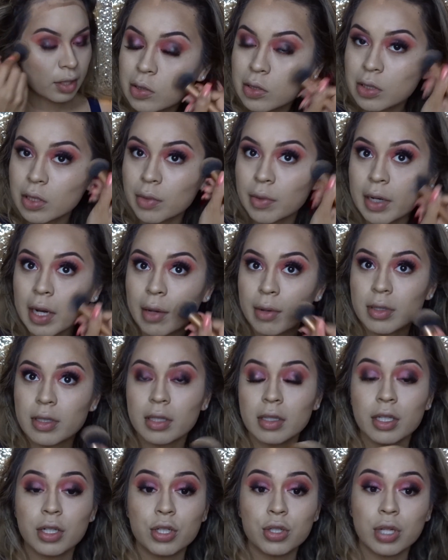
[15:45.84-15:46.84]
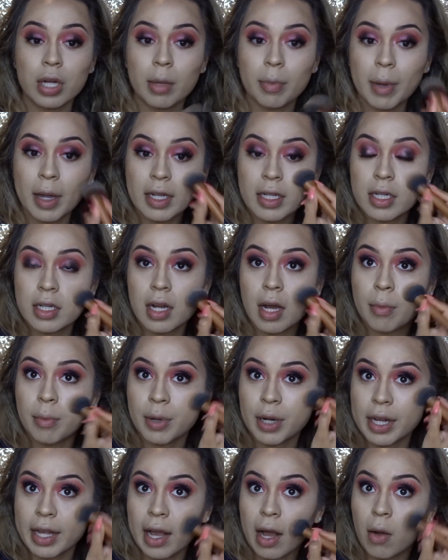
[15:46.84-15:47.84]
So when I was on the trip, I did not
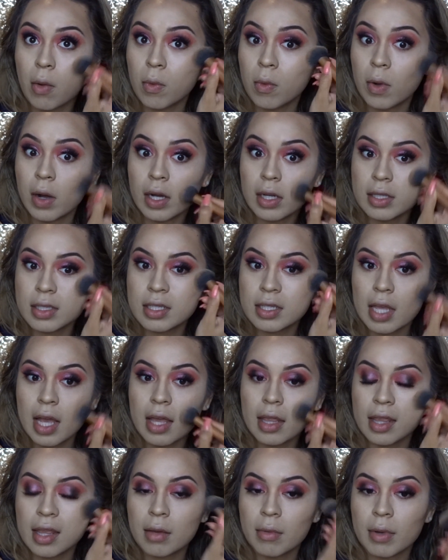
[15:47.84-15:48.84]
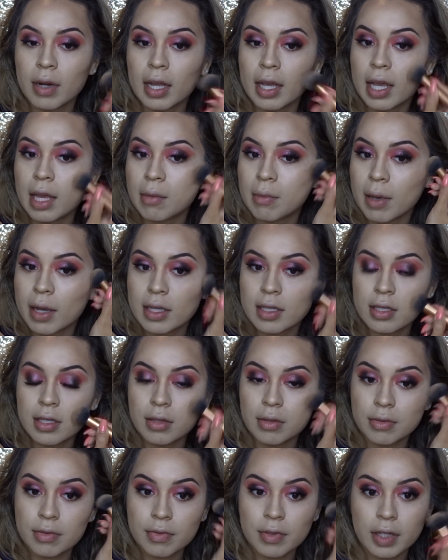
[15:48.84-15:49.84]
break out once, and then when I came back
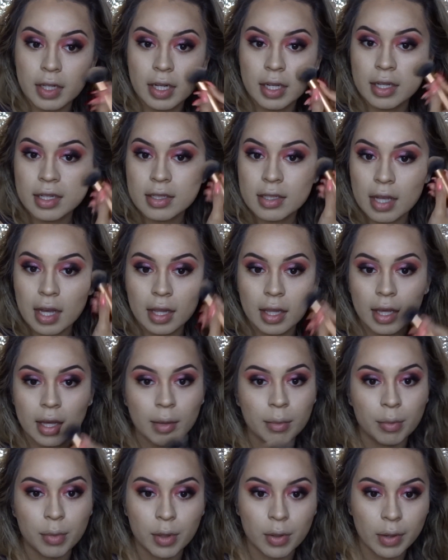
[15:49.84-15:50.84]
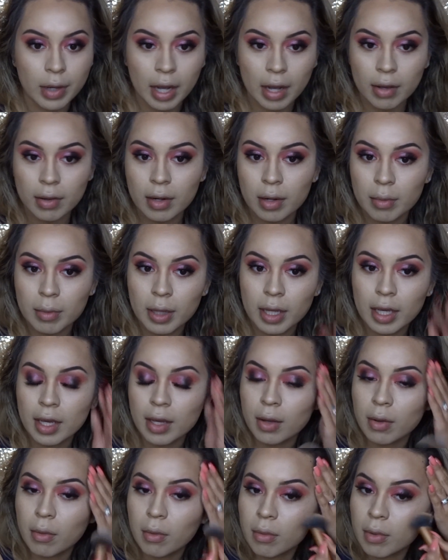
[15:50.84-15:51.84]
to Phoenix, I like broke out, and I'm
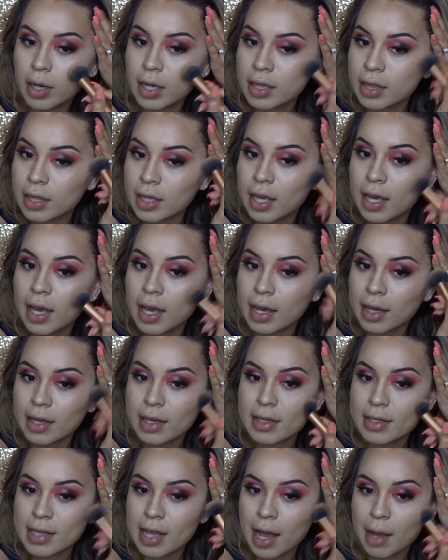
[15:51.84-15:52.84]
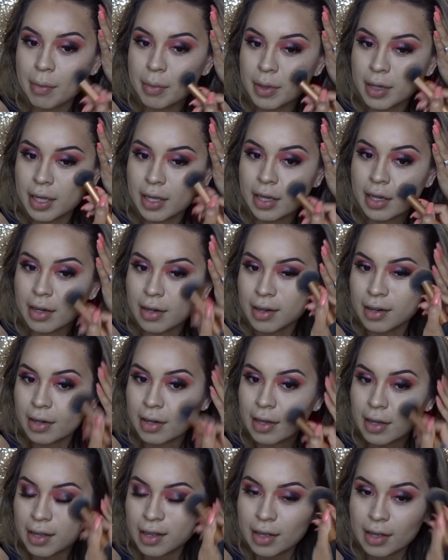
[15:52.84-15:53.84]
like, what the heck is happening here?
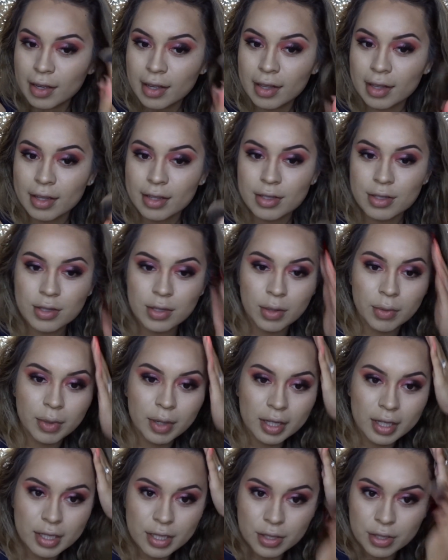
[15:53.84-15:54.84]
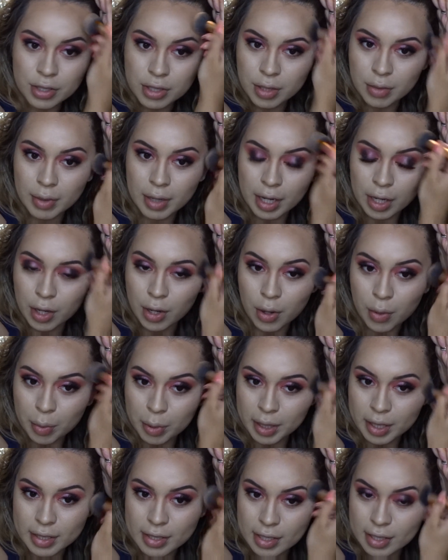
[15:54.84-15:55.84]
It's so weird because usually when I go
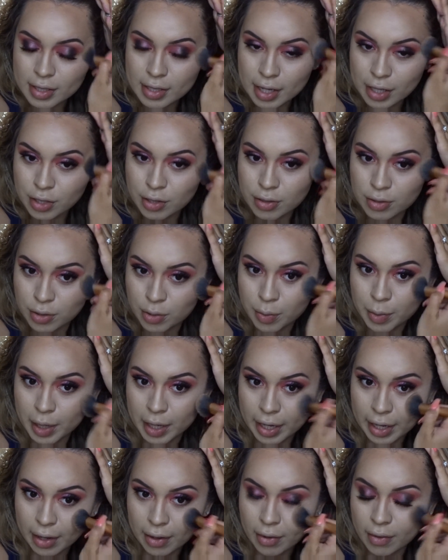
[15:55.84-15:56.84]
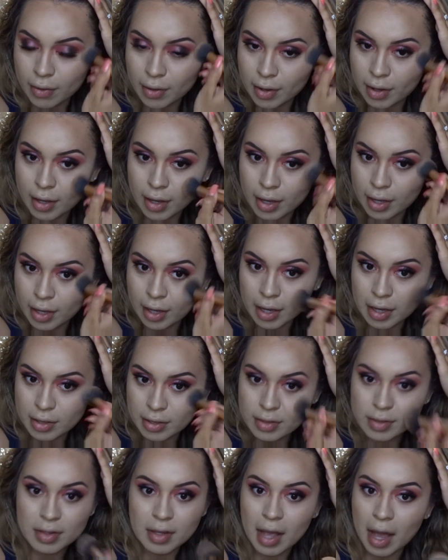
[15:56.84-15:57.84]
places, I do break out.
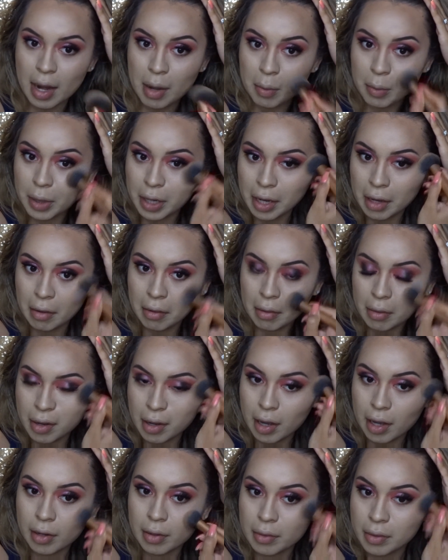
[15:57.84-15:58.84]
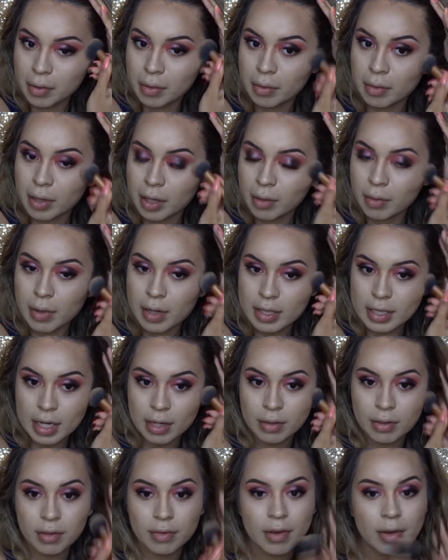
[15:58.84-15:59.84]
I didn't break out. I don't know what it was. I
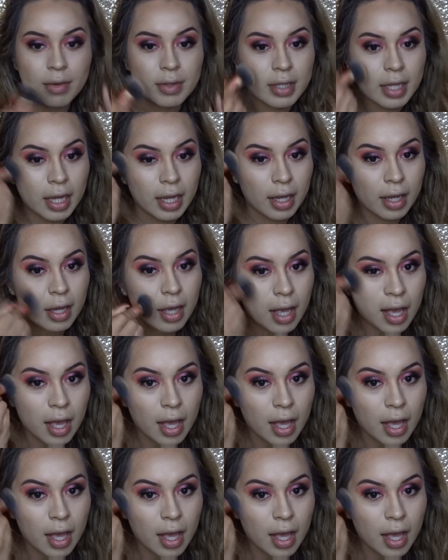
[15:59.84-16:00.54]
don't know if I was like,